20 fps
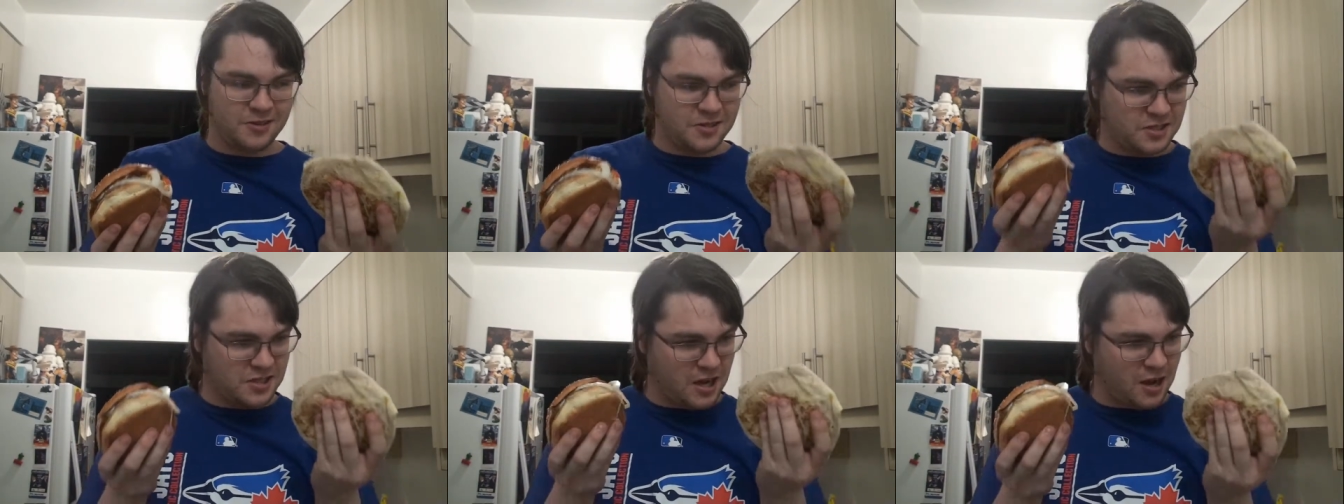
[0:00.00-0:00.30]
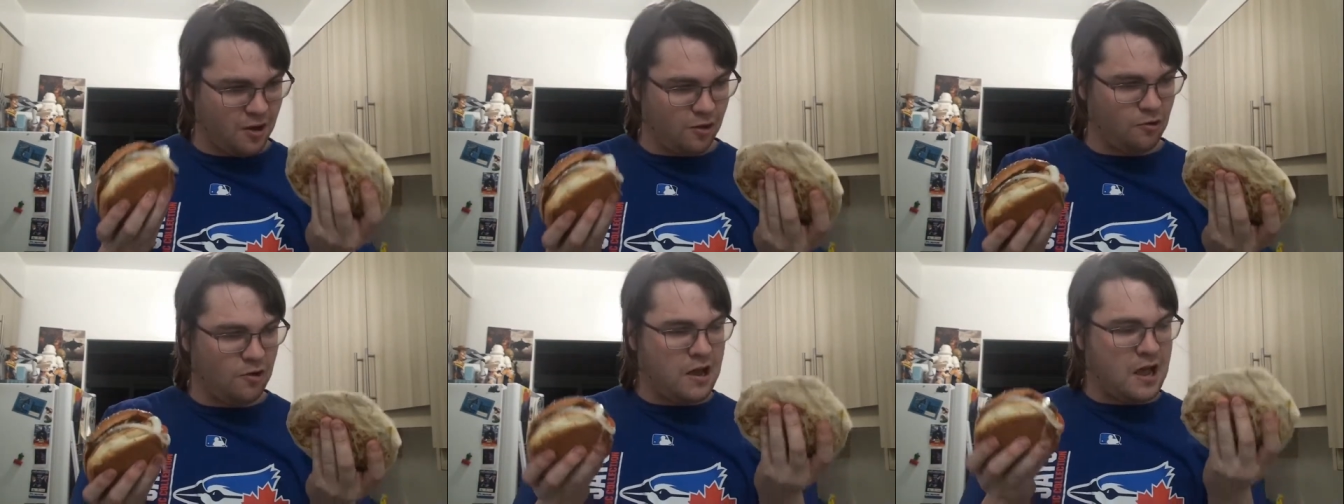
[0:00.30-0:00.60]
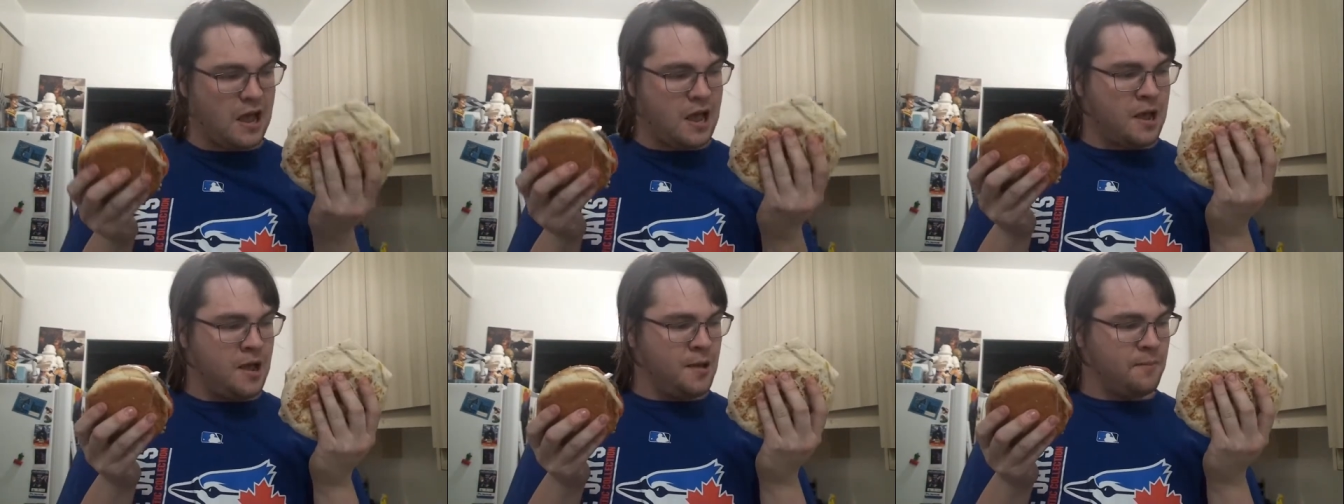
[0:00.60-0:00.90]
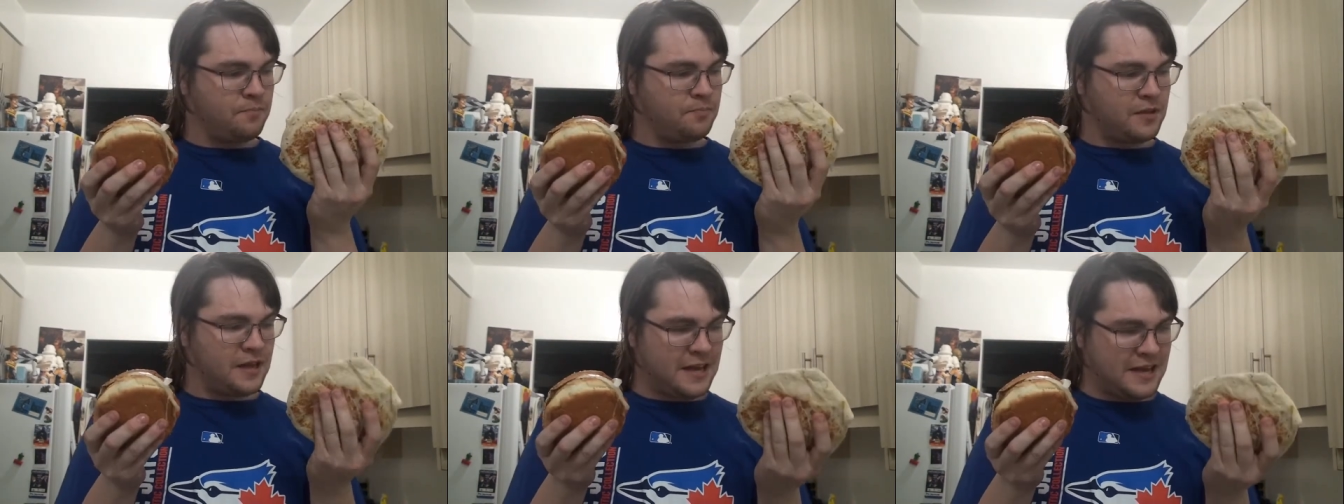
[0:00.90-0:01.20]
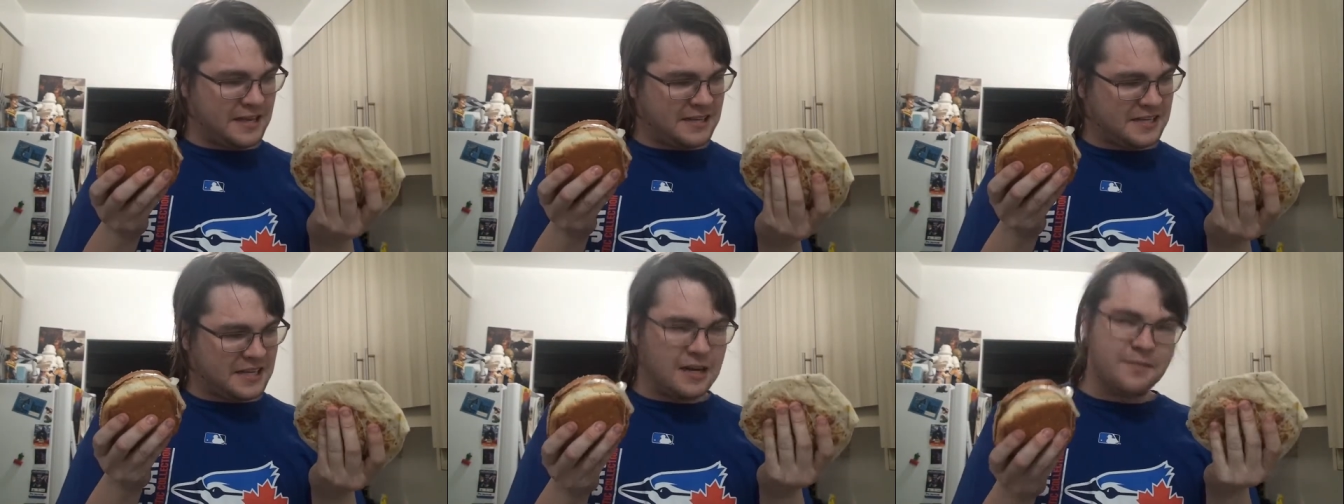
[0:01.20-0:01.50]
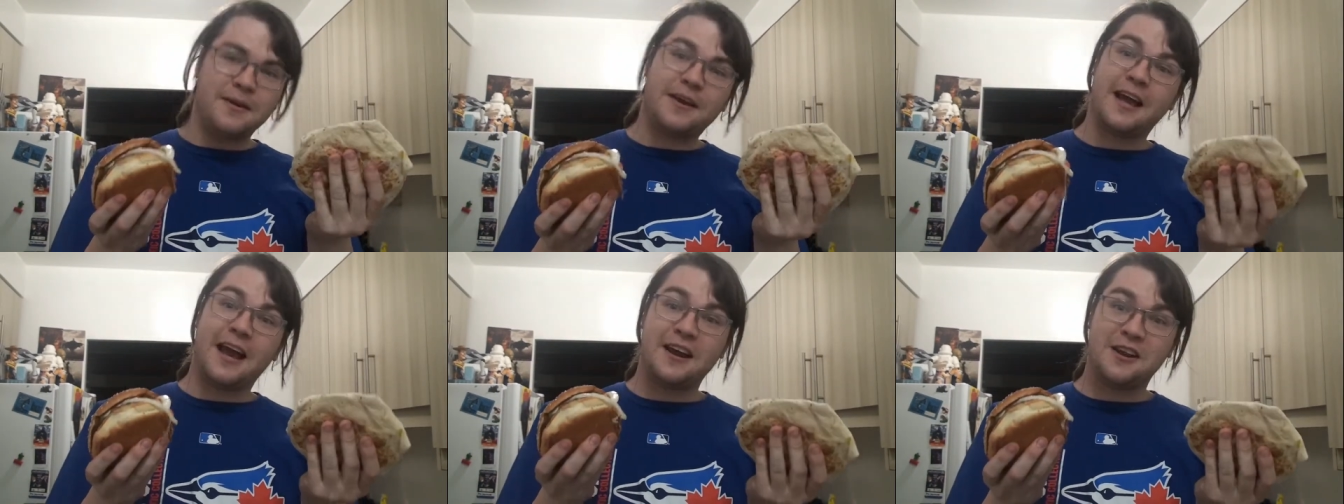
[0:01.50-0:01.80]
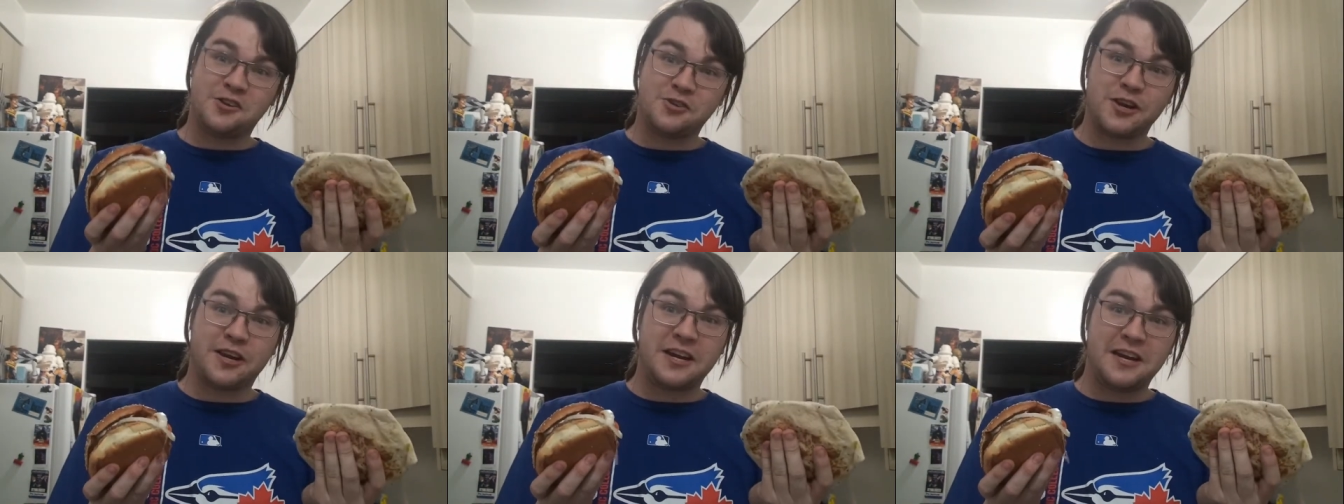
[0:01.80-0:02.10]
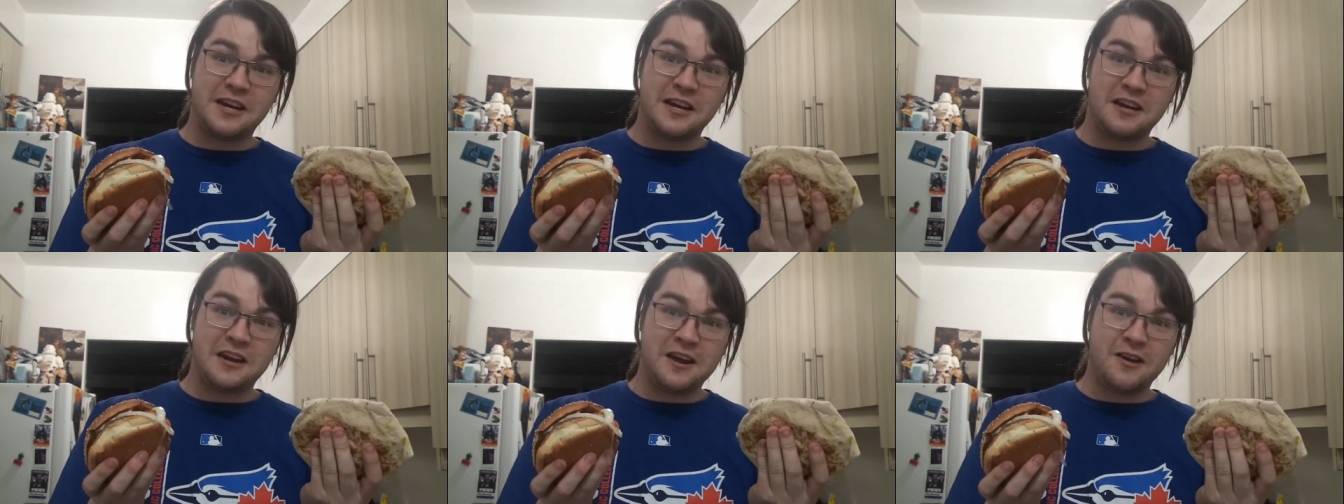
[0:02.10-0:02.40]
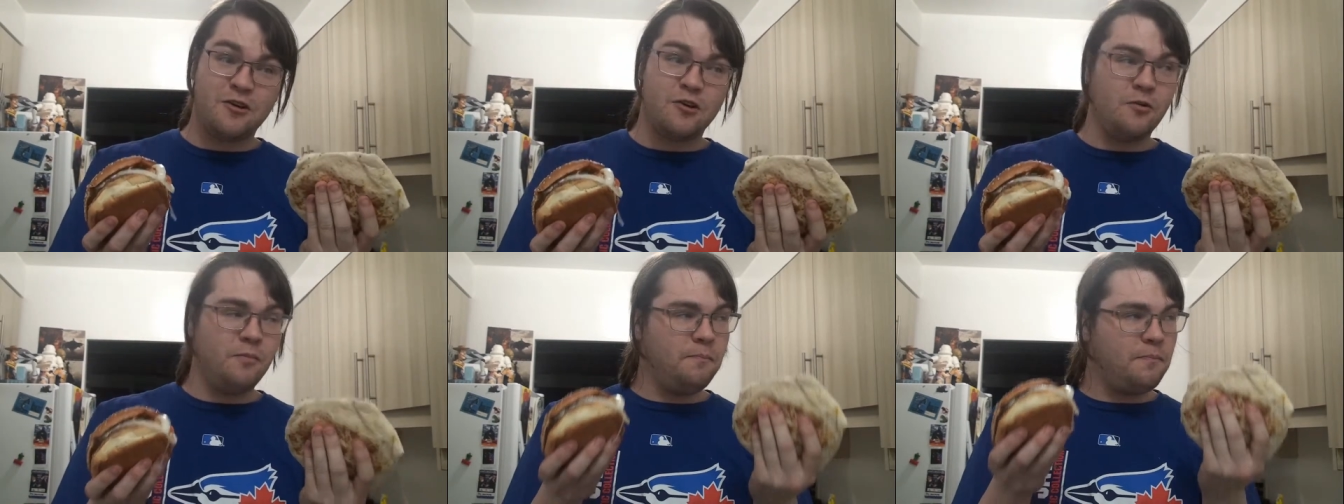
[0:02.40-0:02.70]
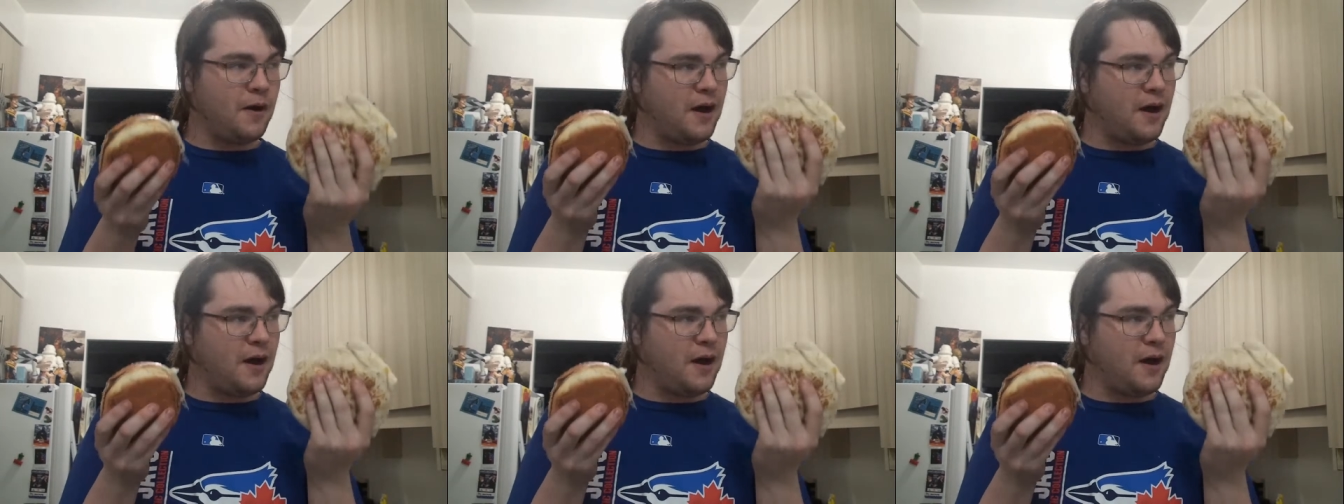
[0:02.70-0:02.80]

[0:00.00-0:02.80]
So it's gonna be kind of tricky to do,